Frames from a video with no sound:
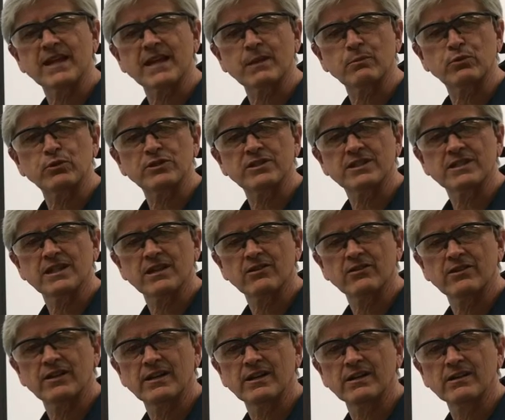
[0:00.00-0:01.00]
that I put
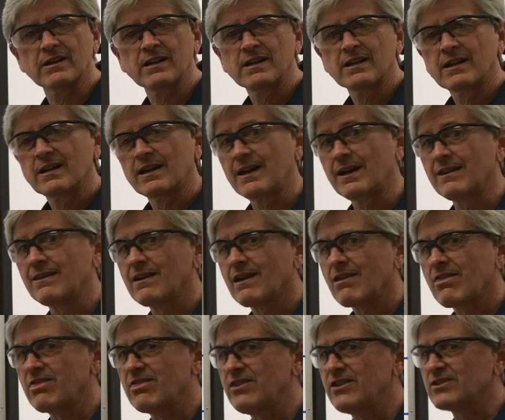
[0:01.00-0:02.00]
together here, and
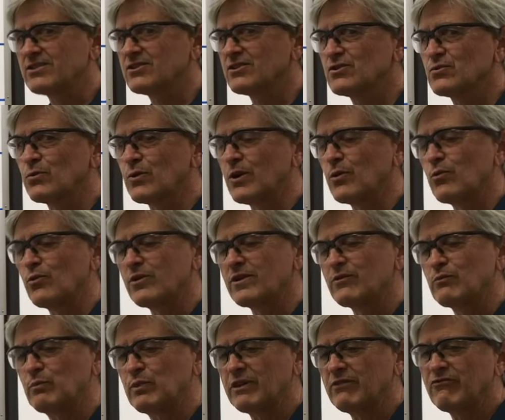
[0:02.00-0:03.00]
this is what would
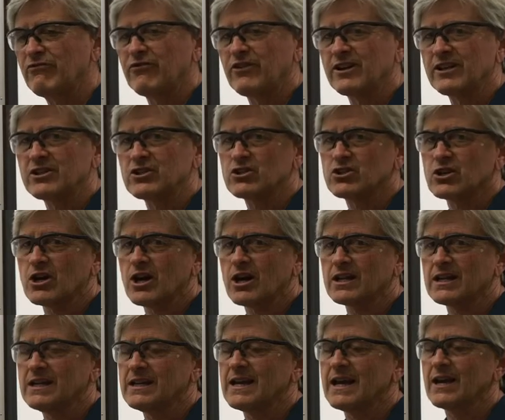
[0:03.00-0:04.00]
have been fun and
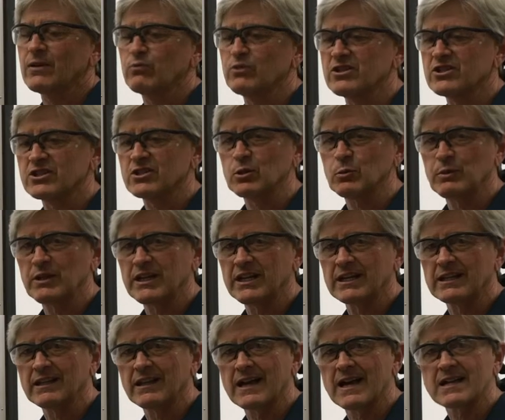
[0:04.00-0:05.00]
shocking had we still been in
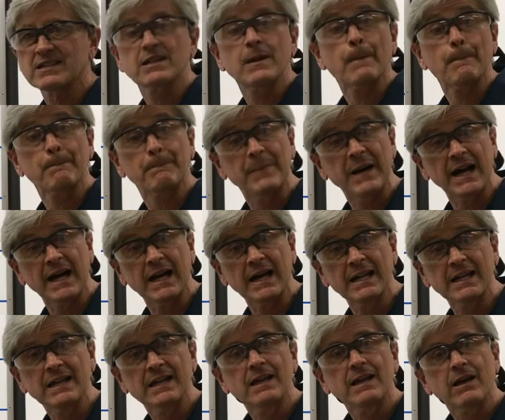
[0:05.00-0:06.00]
class.
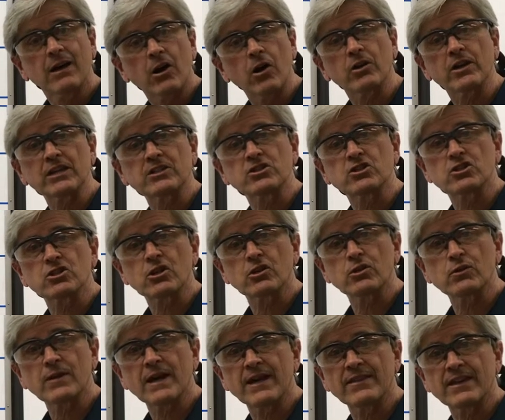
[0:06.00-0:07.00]
But I'll get to show
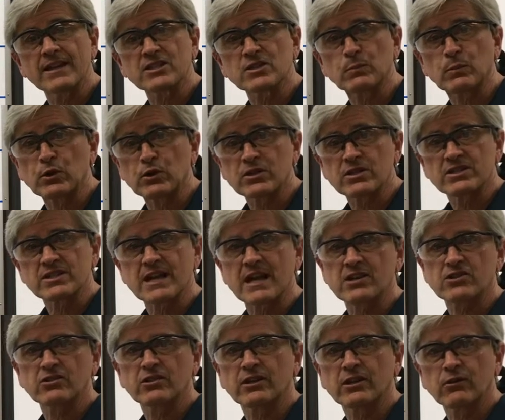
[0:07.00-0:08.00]
you how that spark is
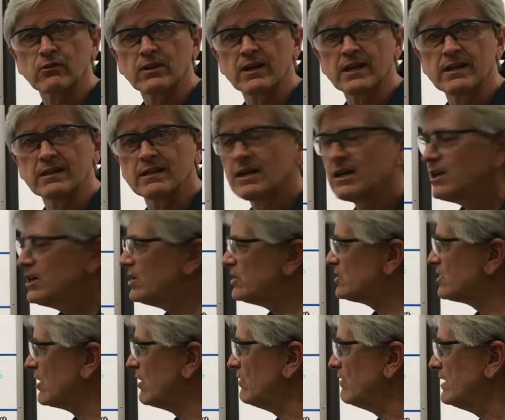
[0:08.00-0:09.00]
actually created.
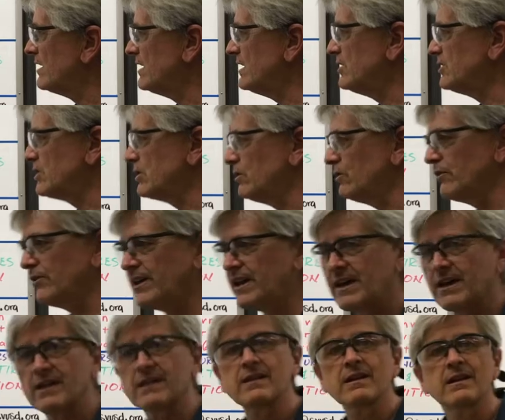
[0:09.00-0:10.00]
So until
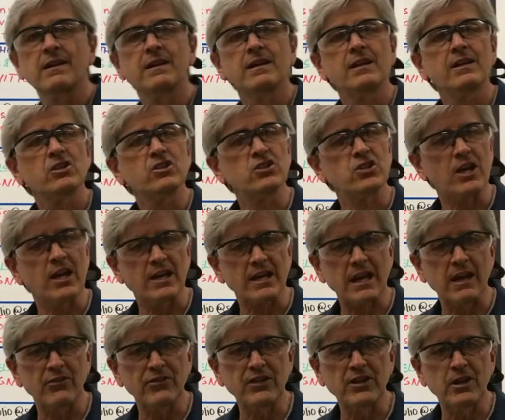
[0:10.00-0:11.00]
then, check
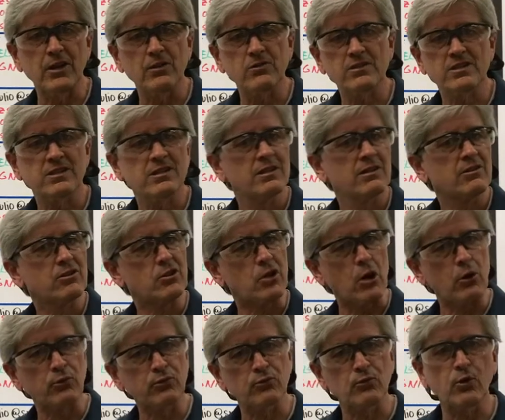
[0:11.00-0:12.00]
out the notes,
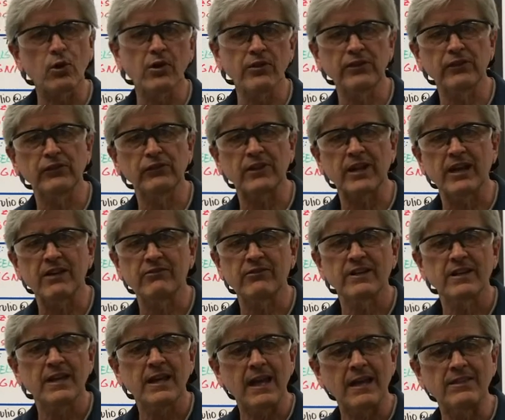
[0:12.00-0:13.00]
go through all the stuff,
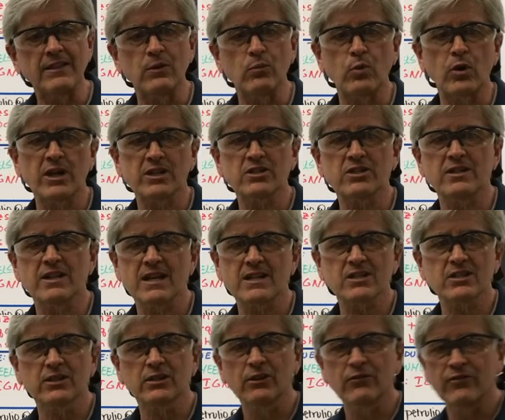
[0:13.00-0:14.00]
and then watch the
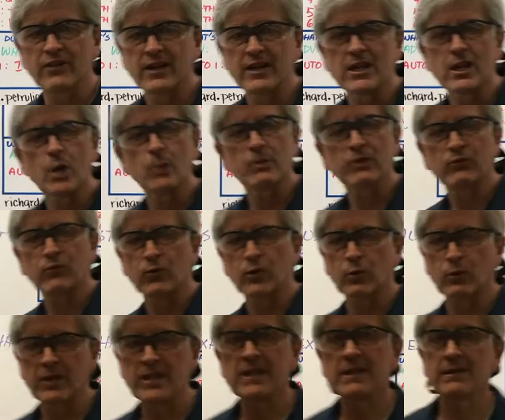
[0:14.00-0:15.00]
next little video before
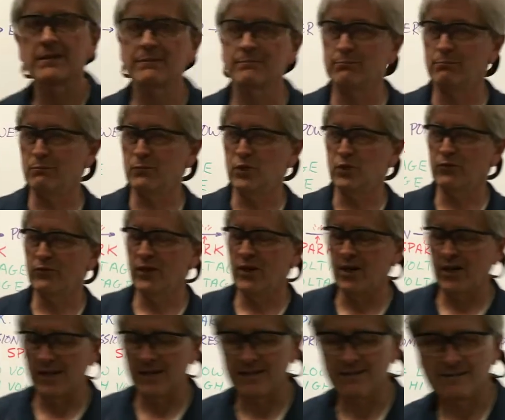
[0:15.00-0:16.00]
we move
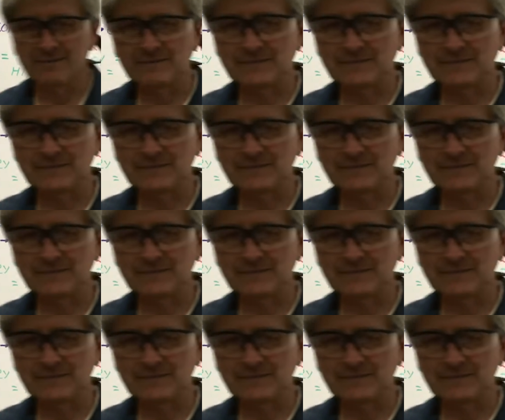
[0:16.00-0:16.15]
on.